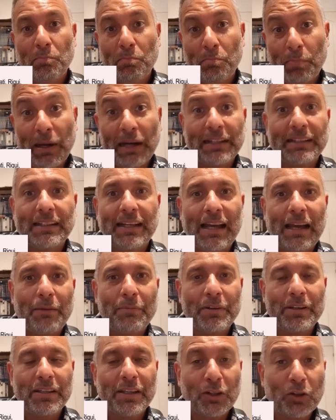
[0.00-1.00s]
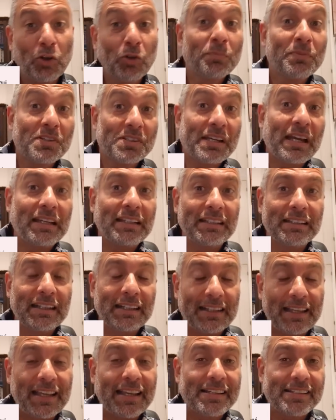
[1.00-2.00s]
But having the club decided
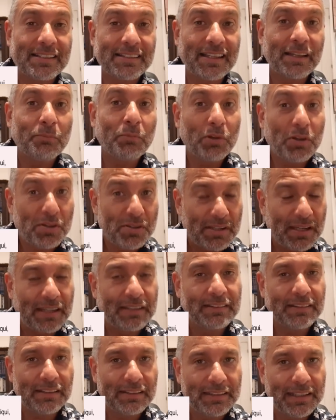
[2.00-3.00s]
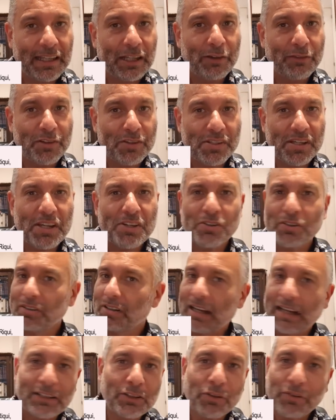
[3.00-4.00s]
that Quique Setién will stay until the end of the
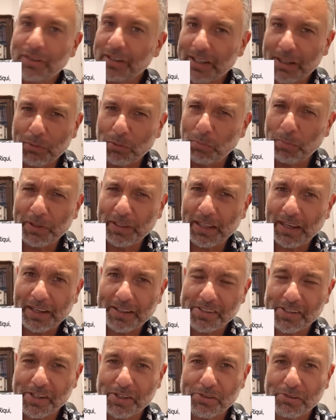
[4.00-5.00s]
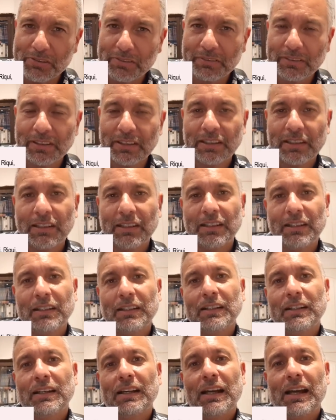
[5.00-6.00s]
season, I don't think he will be there next season.
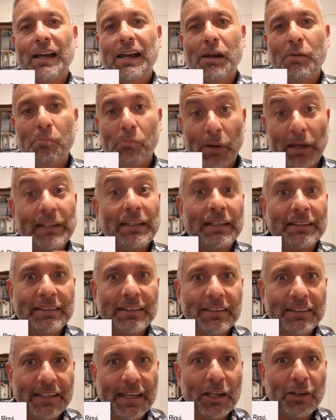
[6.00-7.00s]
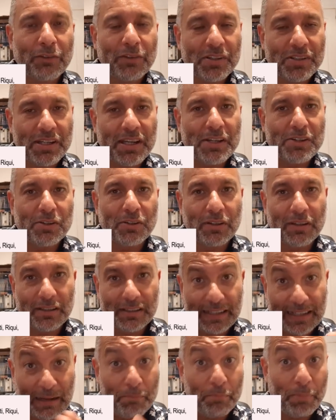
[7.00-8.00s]
But until the end of the season,
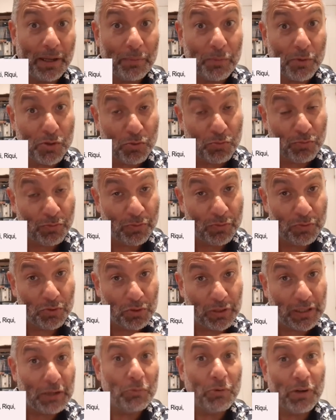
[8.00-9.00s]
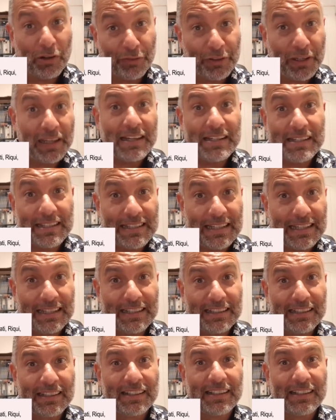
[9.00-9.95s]
the campaign was to get rid of Quique Setién